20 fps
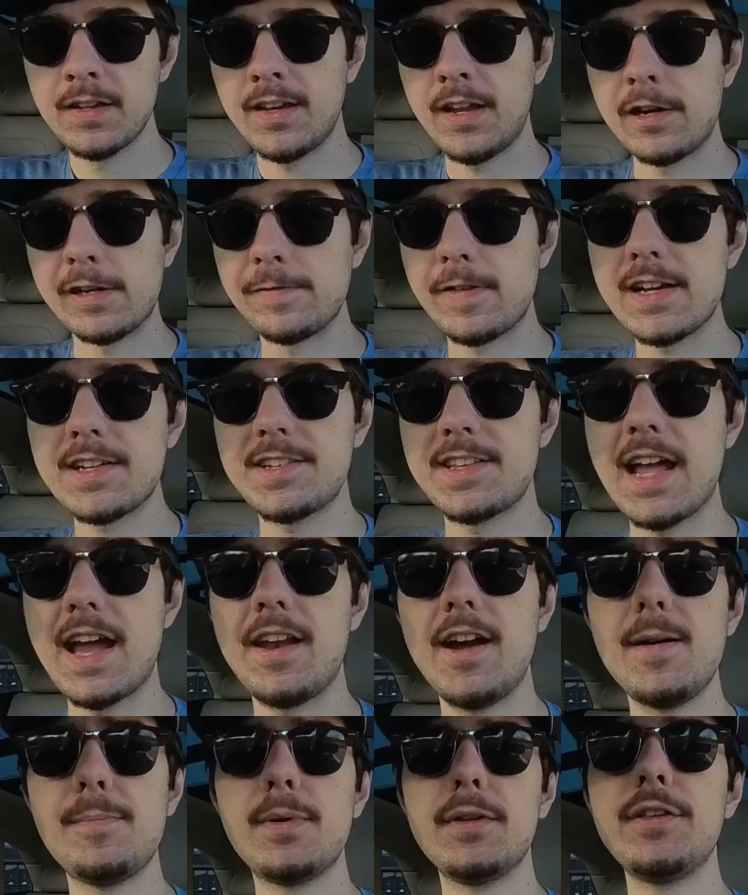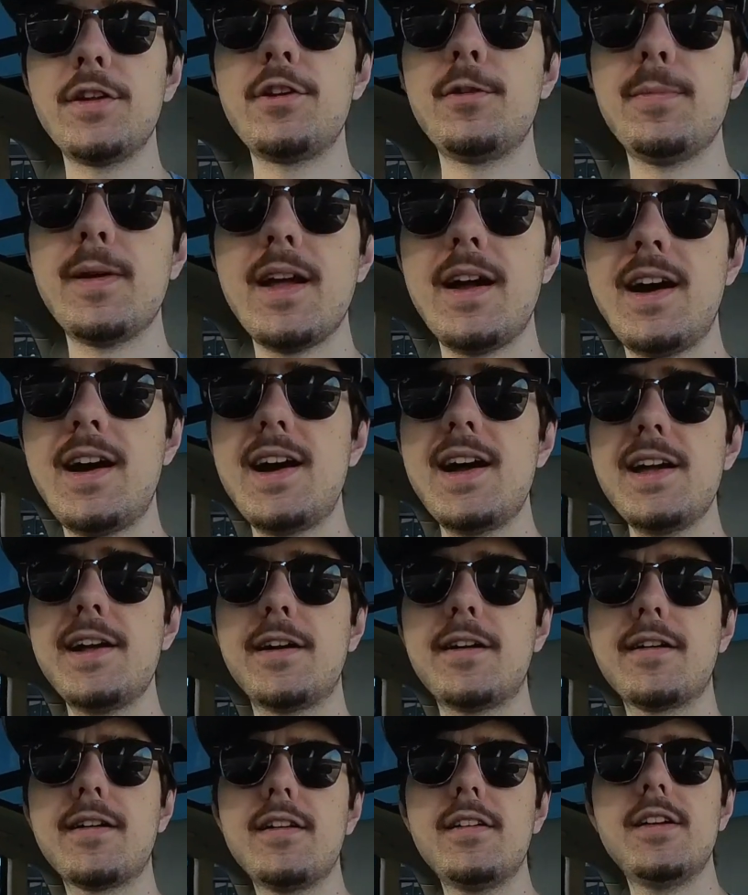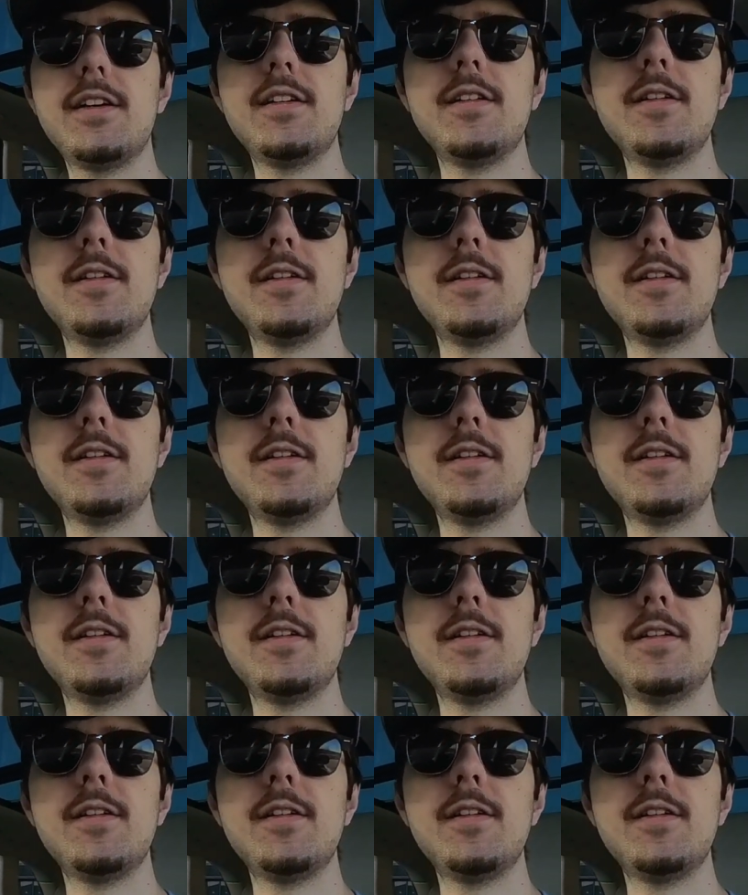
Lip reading: Now, if I sat up a little bit higher,